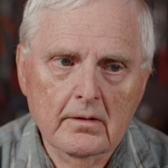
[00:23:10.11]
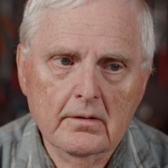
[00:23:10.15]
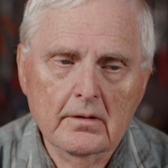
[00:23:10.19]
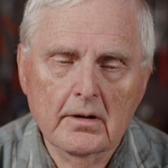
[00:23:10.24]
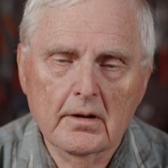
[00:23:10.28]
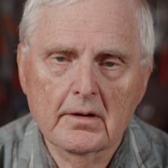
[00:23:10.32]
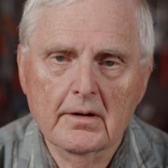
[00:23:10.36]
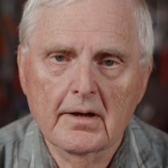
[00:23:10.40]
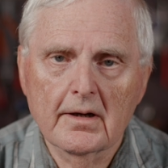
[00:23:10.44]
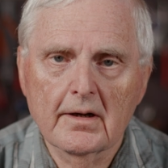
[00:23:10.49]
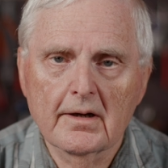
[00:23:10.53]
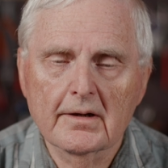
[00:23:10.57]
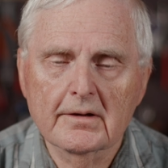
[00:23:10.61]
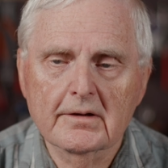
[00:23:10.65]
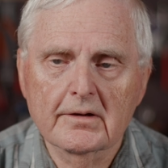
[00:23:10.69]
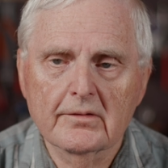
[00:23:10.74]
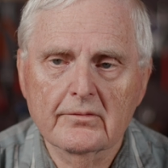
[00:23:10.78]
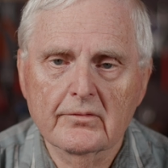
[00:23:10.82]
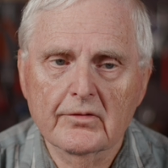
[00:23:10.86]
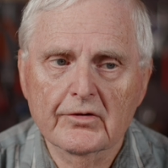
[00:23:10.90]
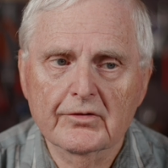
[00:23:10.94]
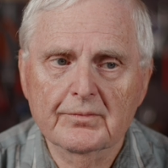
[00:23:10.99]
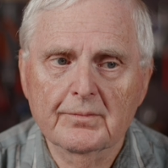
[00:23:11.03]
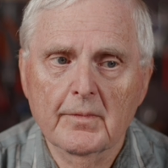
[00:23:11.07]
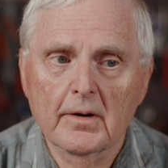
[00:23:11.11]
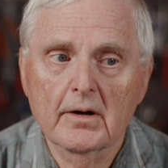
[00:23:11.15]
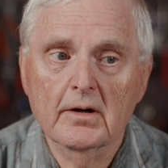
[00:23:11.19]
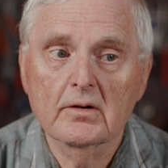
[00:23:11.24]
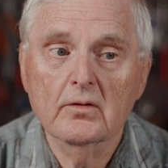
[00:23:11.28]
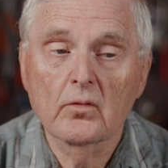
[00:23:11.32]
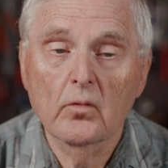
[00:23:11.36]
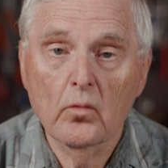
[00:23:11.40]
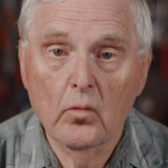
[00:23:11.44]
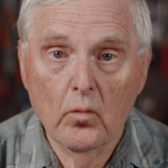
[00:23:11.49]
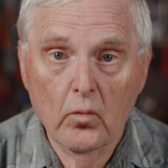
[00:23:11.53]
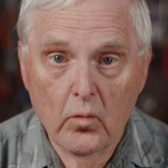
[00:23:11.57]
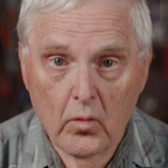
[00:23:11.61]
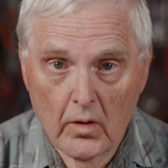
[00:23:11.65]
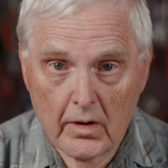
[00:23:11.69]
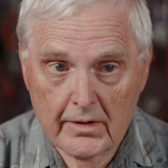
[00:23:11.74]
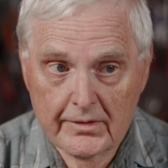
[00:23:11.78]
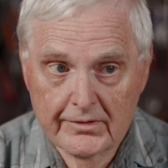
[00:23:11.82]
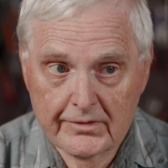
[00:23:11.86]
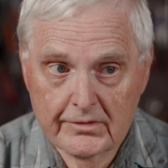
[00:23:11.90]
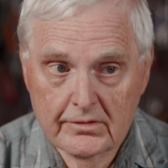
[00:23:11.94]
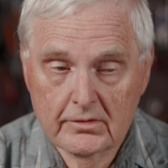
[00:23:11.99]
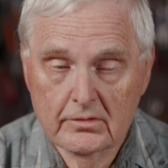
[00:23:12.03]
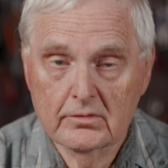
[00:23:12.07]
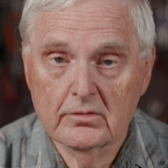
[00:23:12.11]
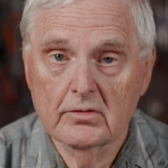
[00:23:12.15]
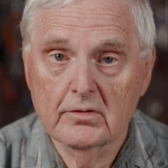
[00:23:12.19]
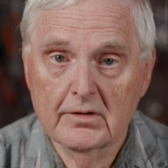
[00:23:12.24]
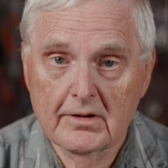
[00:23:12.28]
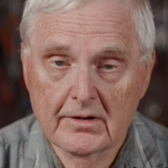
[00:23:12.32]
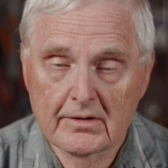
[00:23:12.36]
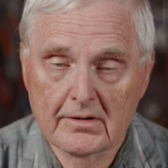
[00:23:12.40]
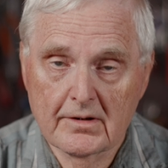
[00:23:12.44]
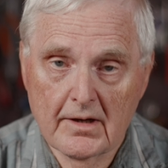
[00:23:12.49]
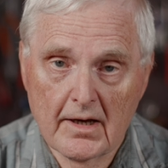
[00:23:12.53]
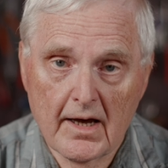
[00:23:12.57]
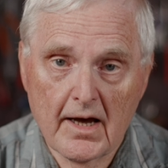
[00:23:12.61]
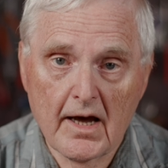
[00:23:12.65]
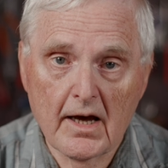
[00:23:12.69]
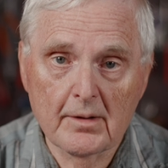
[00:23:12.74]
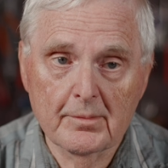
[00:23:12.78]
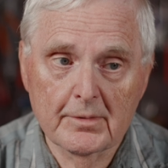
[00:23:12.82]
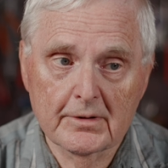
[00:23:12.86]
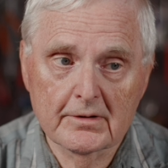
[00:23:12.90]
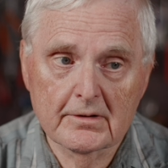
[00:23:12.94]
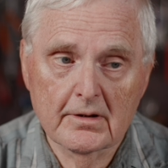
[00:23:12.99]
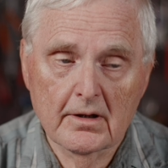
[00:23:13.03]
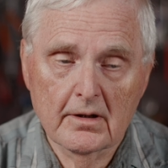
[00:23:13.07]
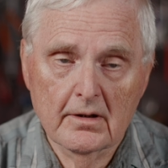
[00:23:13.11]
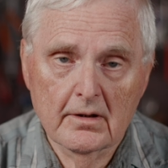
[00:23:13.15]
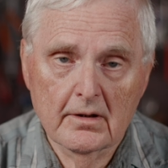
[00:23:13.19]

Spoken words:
and how it can respond once you get the habit